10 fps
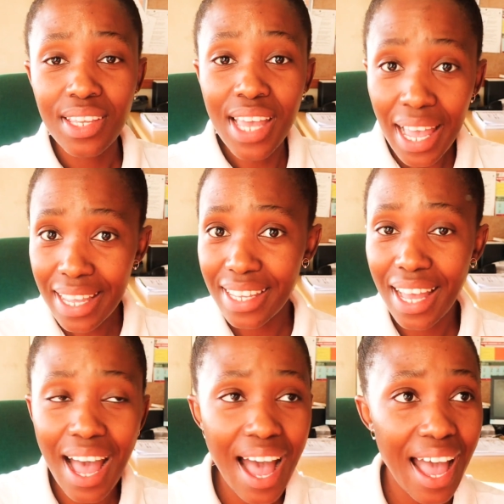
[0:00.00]
yay,
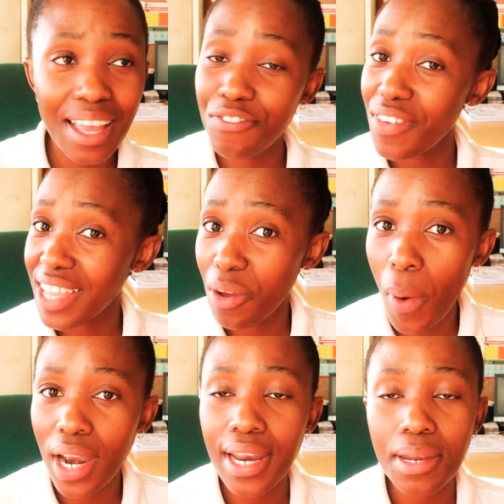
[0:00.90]
if I
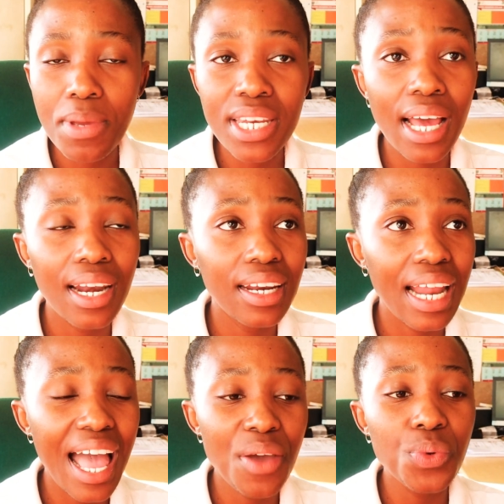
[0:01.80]
kwala remedial,
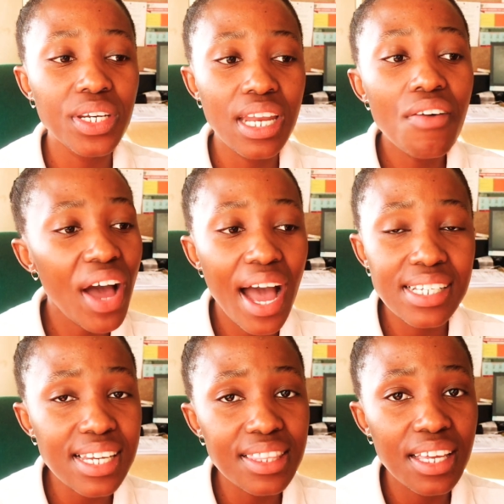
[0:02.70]
I would never
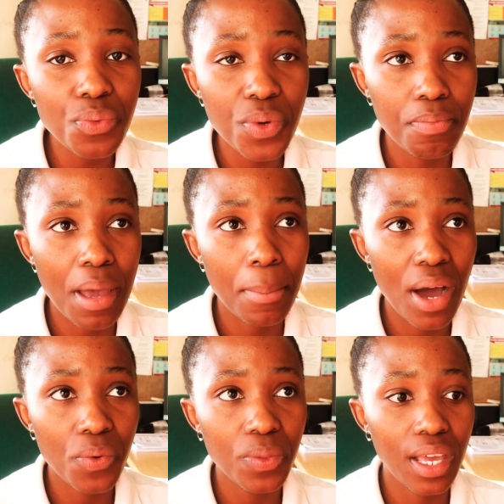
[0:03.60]
utter that with my
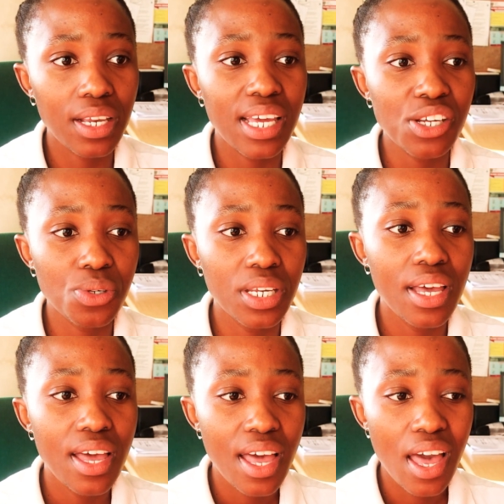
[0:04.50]
mouth. And
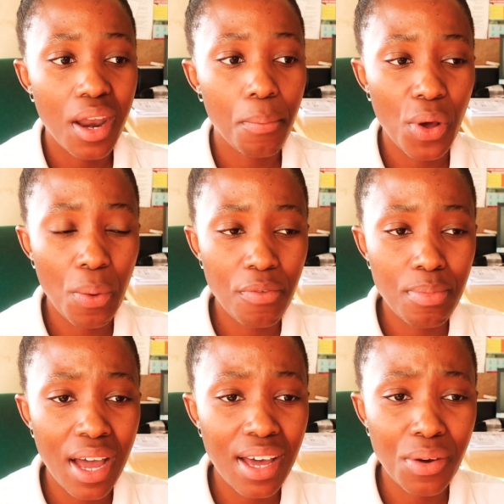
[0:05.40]
actually, at the bottom of
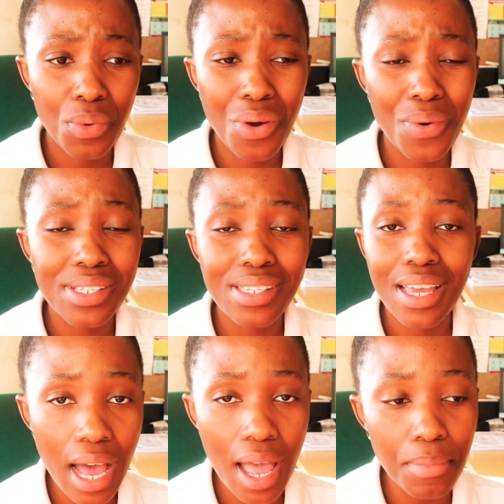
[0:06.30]
my heart, I would always
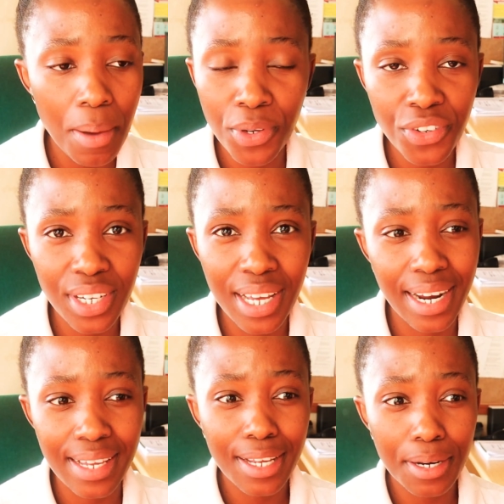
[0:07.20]
say, I'm not gonna
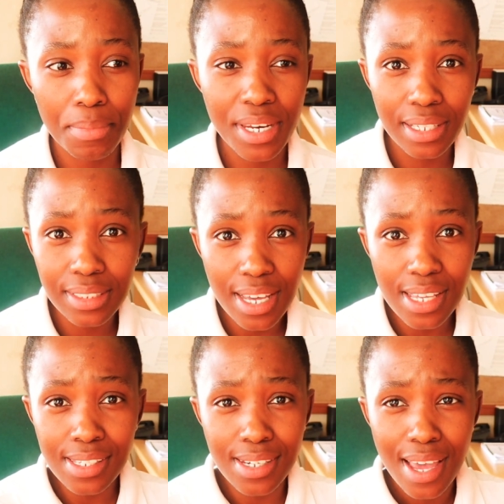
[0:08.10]
write a remedial
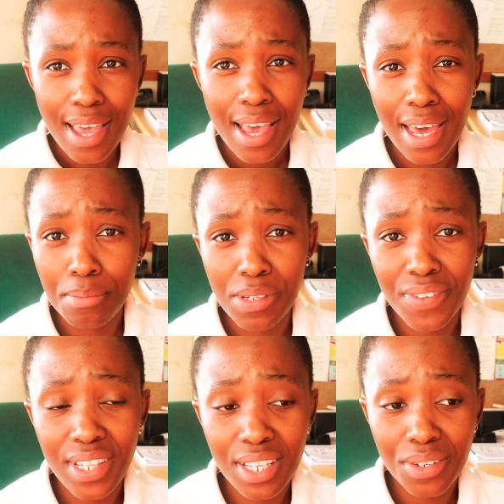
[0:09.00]
test, and I'm
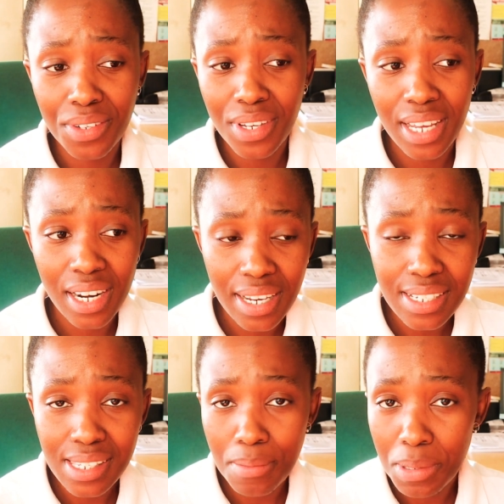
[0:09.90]
definitely not gonna write
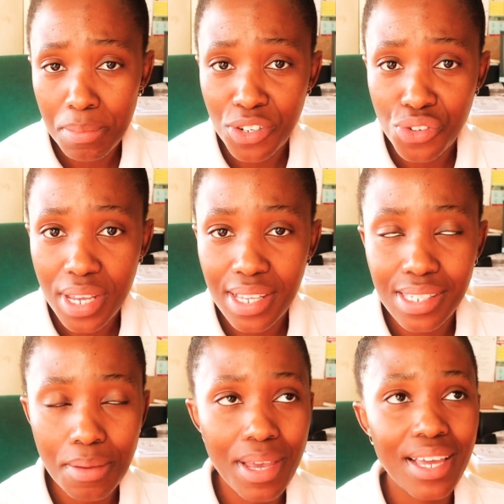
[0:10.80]
a supplementary
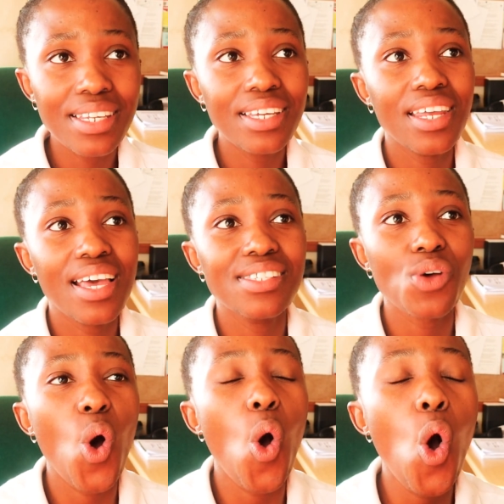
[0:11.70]
exam. And it has
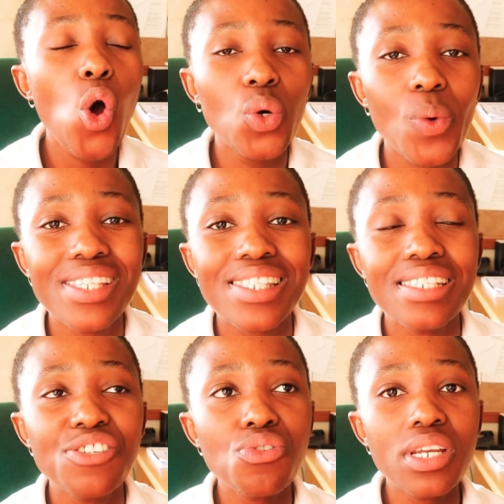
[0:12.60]
always,
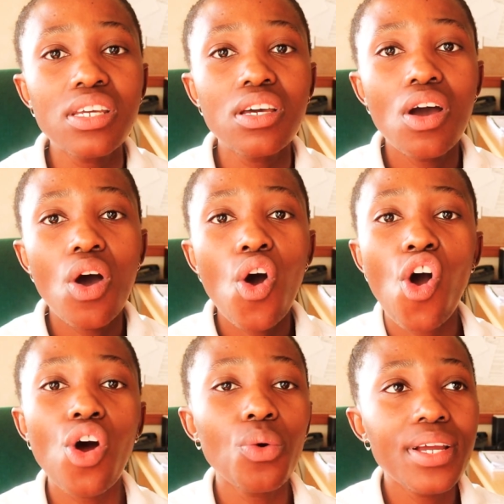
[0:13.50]
literally,
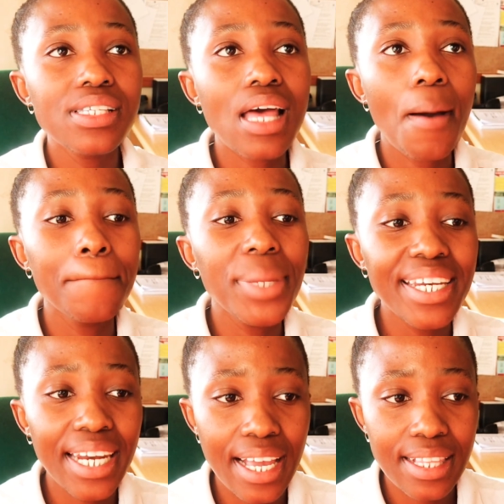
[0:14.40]
always
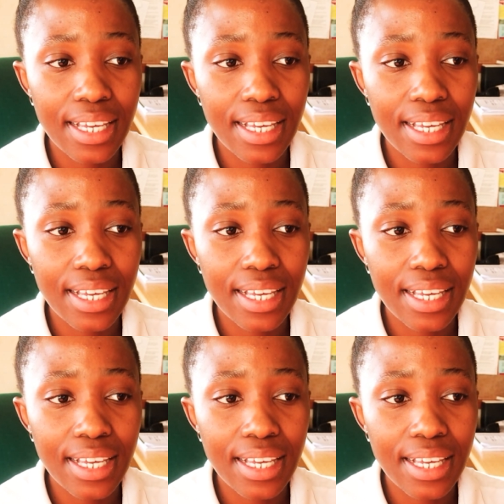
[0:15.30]
been like